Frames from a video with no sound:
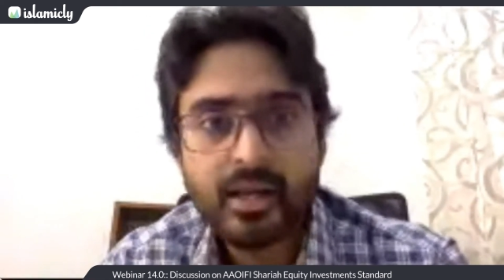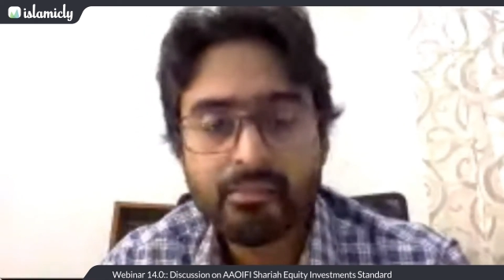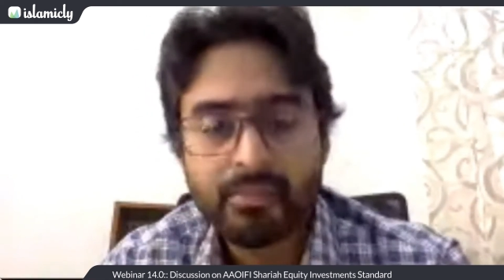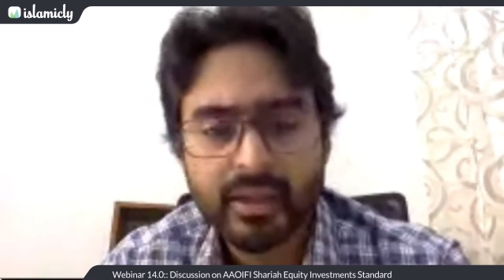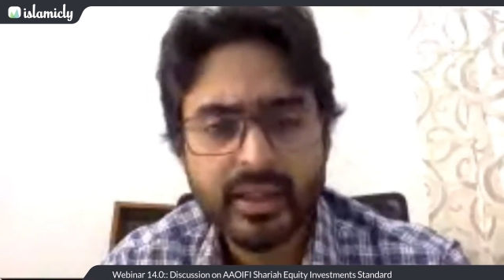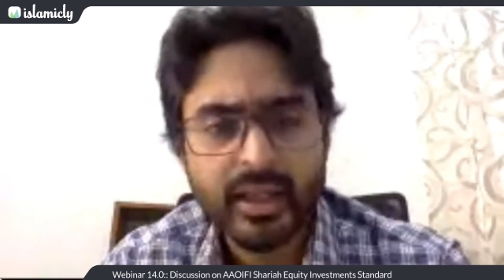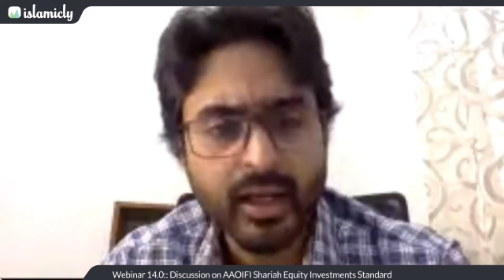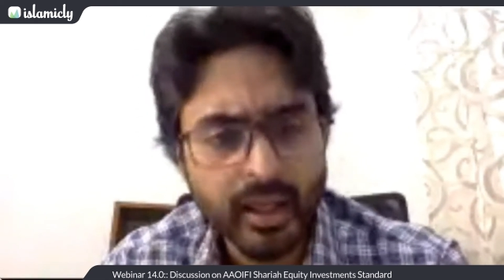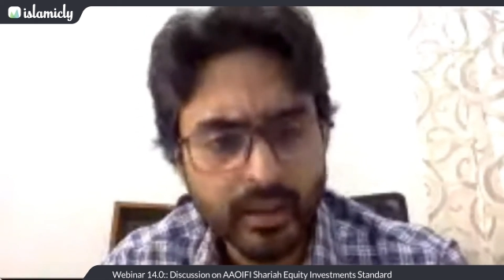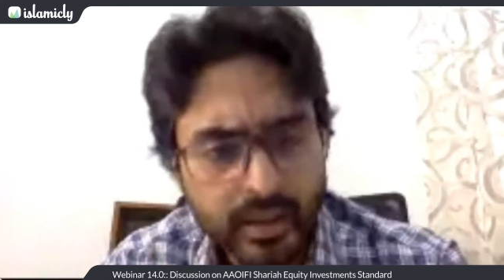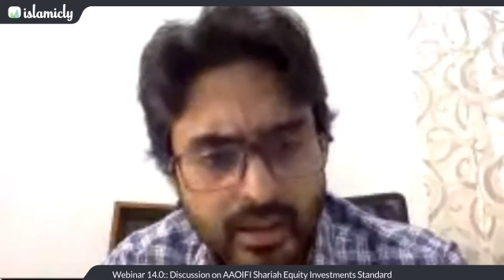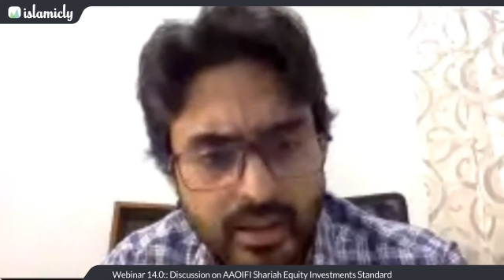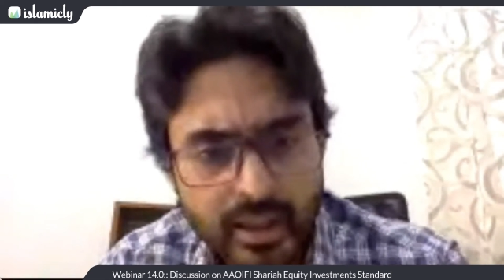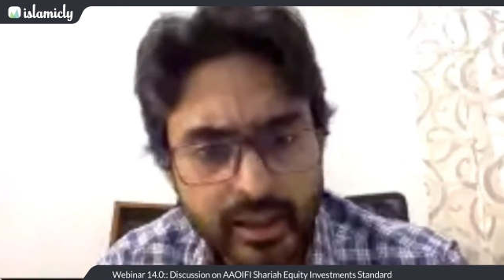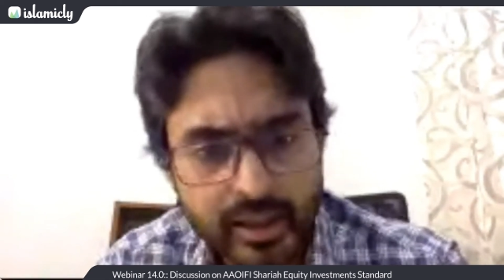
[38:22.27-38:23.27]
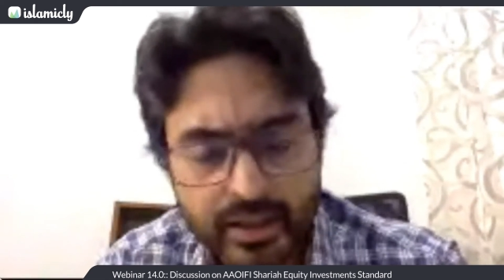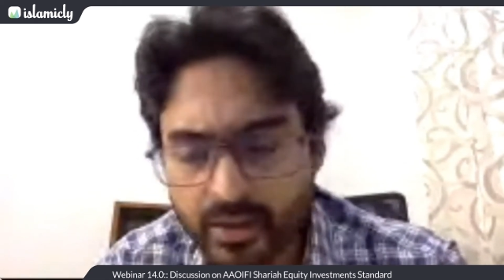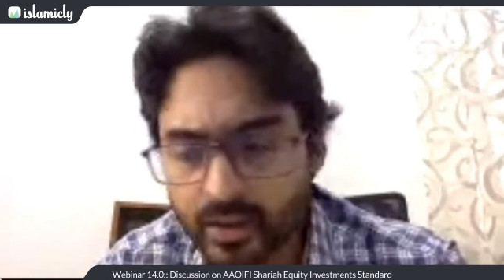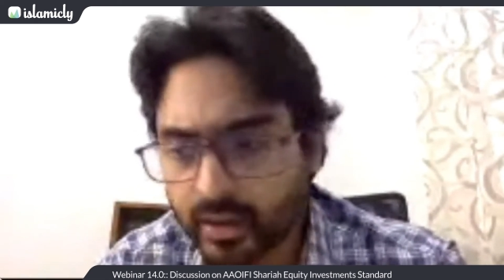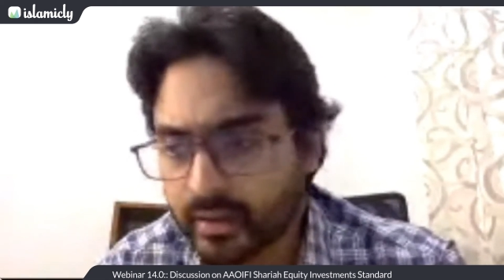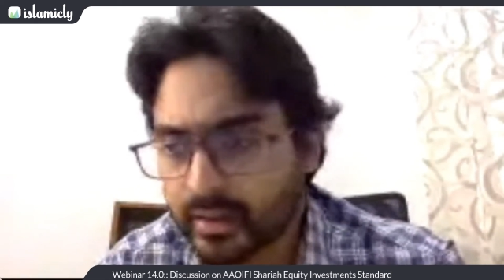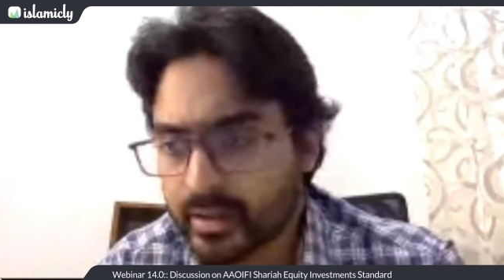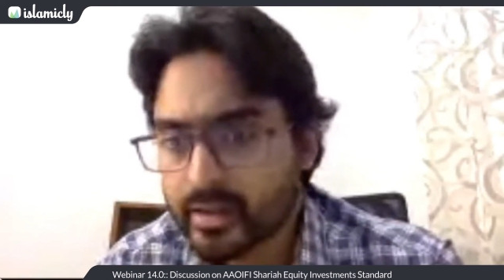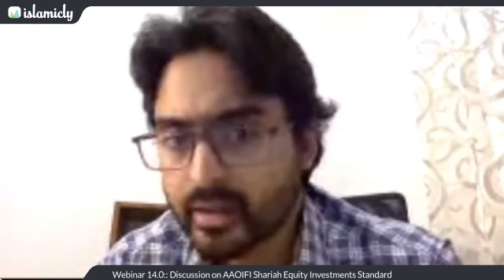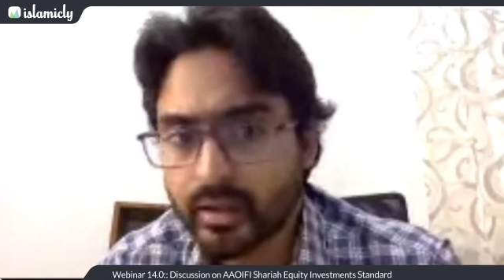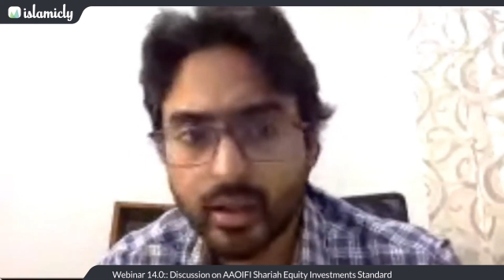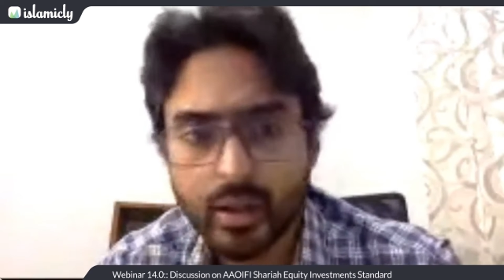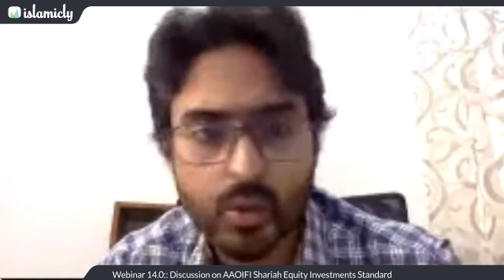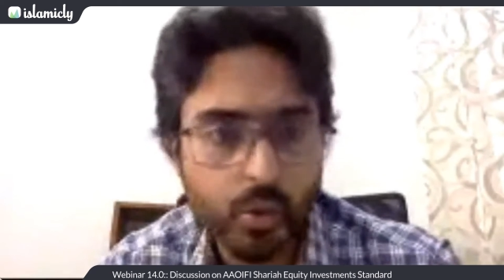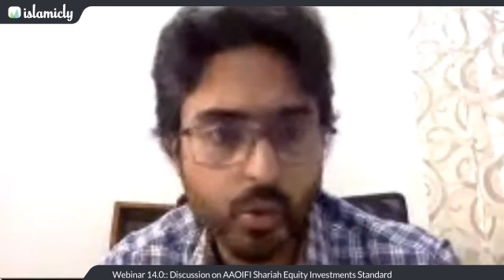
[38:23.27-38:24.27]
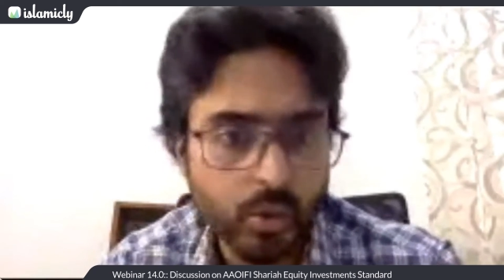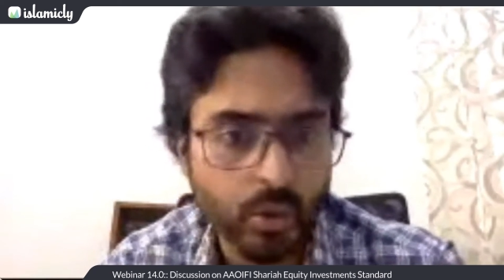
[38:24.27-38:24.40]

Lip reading: but there are other Sharia scholars who